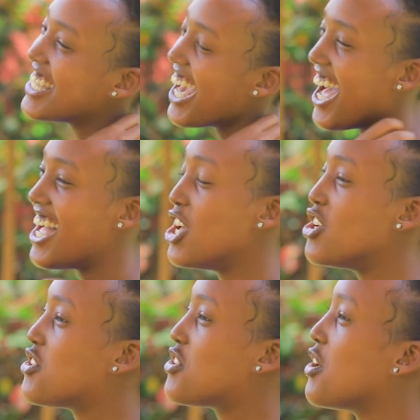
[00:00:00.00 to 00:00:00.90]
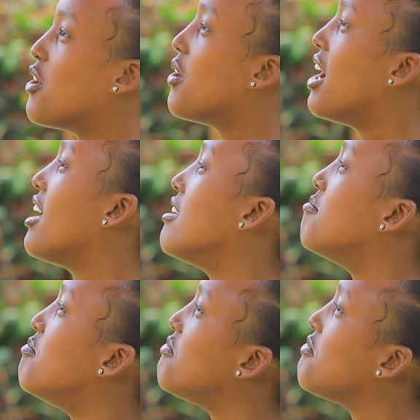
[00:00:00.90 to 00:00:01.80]
Yeah. So I
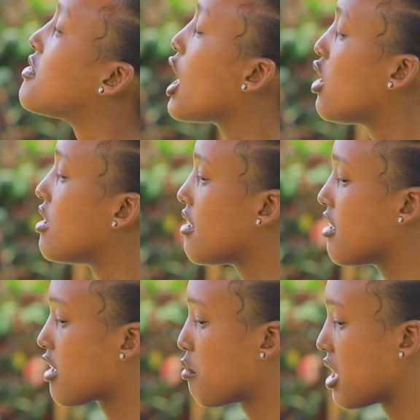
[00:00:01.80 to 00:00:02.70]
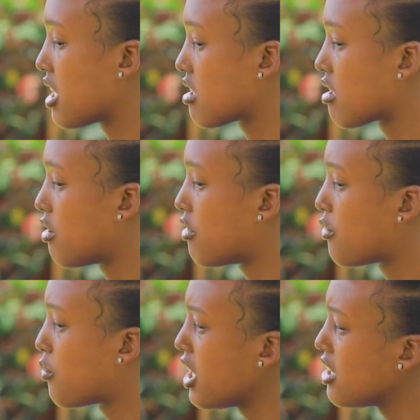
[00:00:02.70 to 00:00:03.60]
was asking myself,
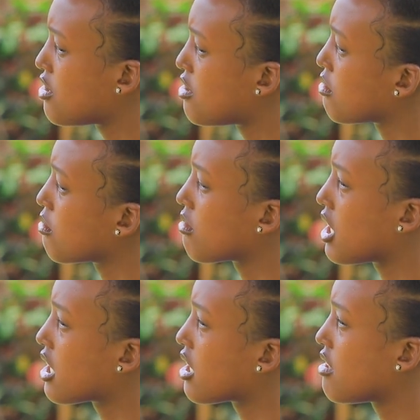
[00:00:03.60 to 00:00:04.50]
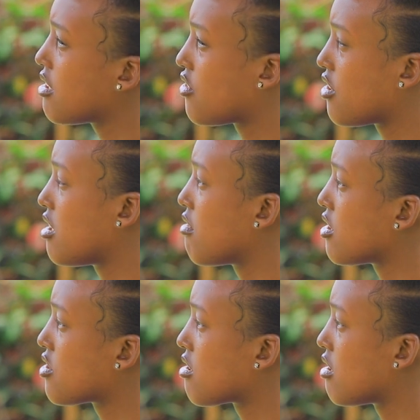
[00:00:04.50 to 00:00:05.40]
why do, like, in this
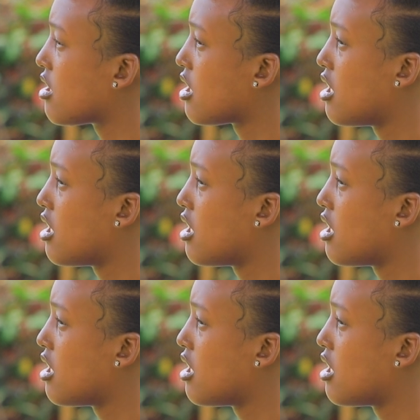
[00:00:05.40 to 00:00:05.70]
generation,